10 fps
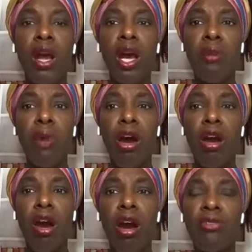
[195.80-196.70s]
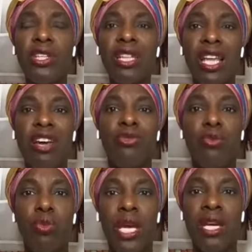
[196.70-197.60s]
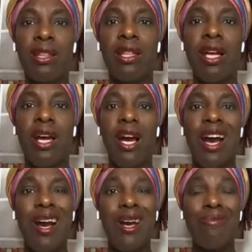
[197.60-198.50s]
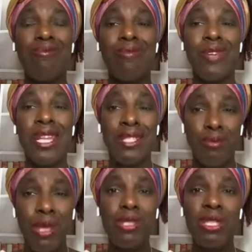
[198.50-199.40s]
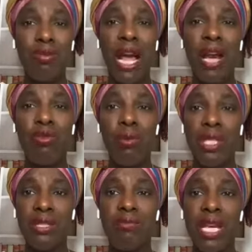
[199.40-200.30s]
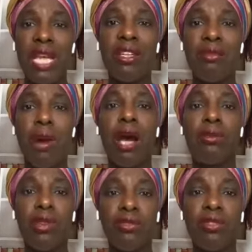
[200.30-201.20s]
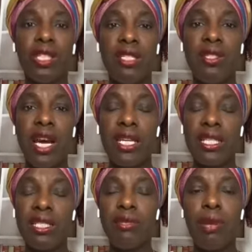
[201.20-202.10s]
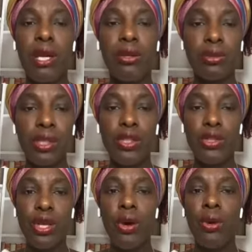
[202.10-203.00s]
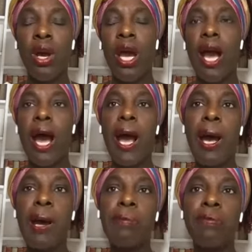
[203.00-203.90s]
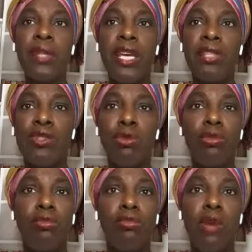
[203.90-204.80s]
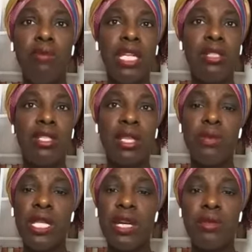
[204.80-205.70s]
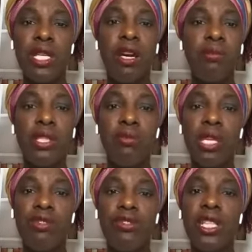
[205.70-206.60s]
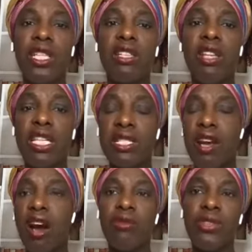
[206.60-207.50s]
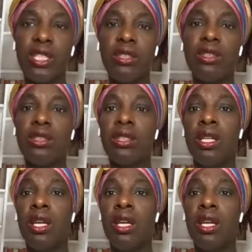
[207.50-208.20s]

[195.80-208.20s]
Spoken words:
are often left with, especially Black women, to be at the bottom of society's barrel. And so women sometimes come to me feeling less confident.